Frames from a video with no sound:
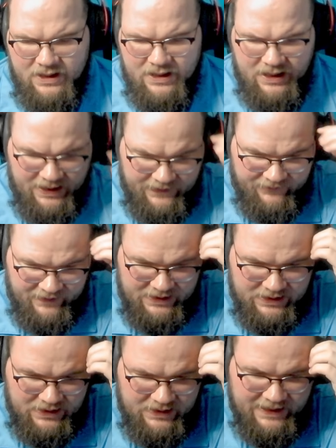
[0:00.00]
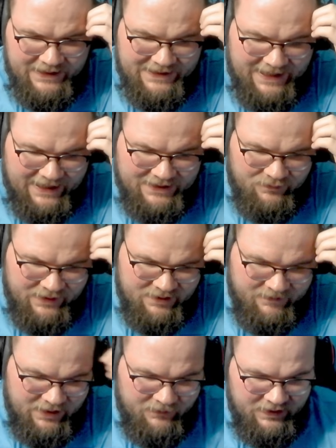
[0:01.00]
of it that attacks a random
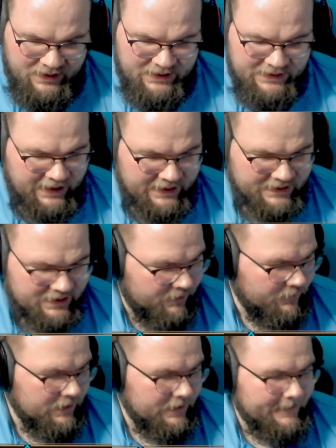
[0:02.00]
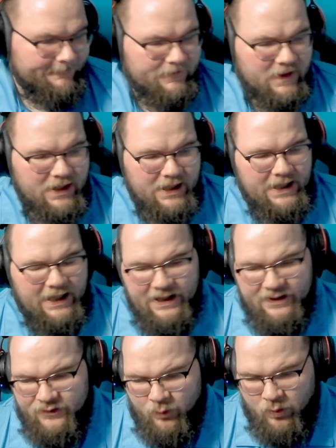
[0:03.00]
enemy, then dies. Now,
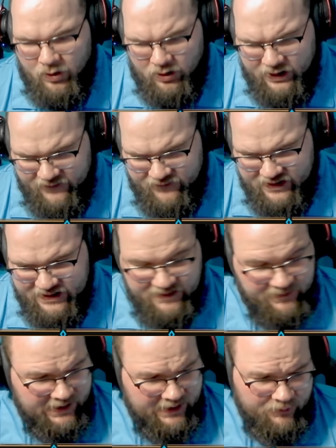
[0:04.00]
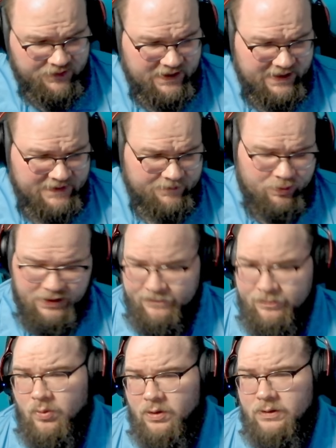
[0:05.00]
the wording of this to me, I will say, is pretty
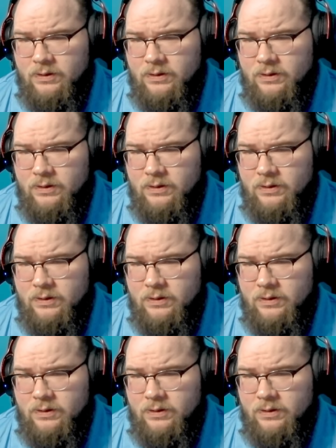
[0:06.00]
poor.